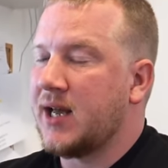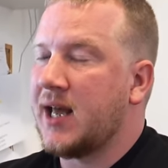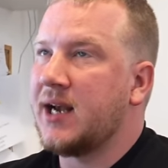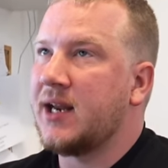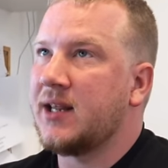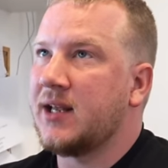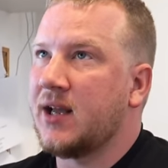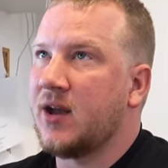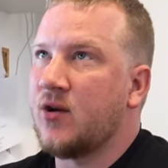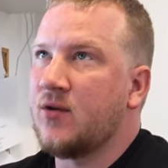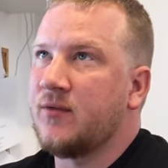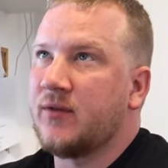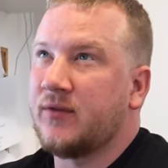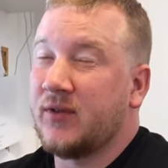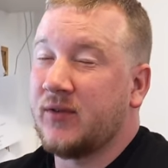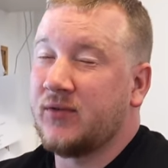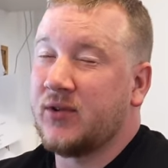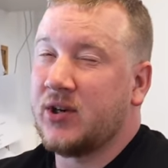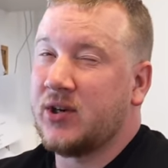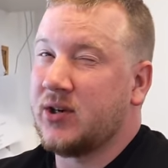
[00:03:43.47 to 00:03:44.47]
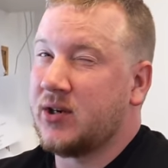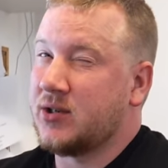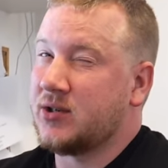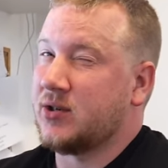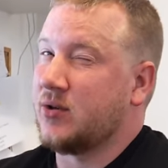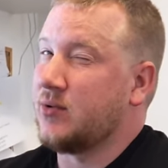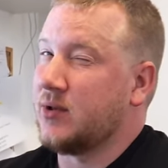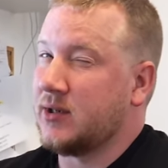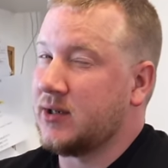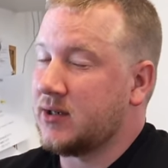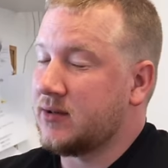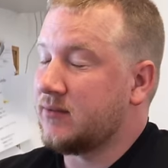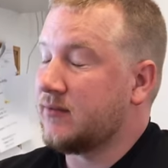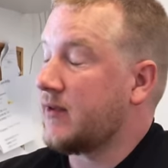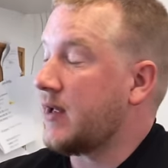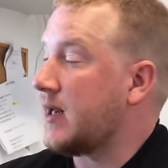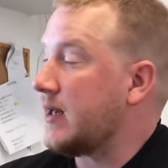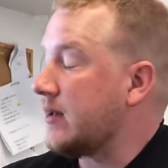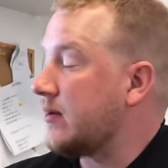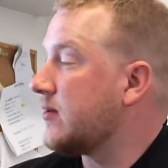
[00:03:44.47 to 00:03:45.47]
Anything over 15 years old, it doesn't
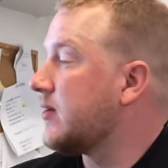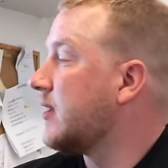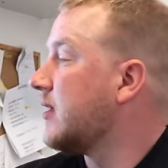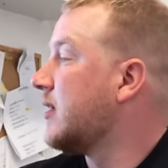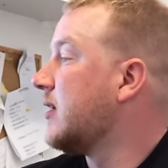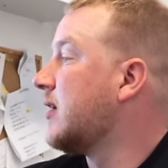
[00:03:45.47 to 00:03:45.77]
value.